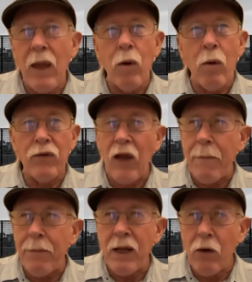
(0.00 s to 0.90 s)
and what was
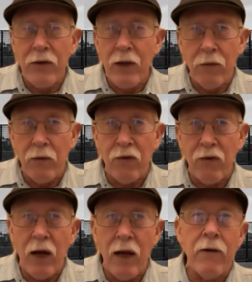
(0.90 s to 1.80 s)
happening on the other
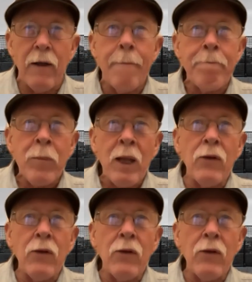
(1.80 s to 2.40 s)
side of it,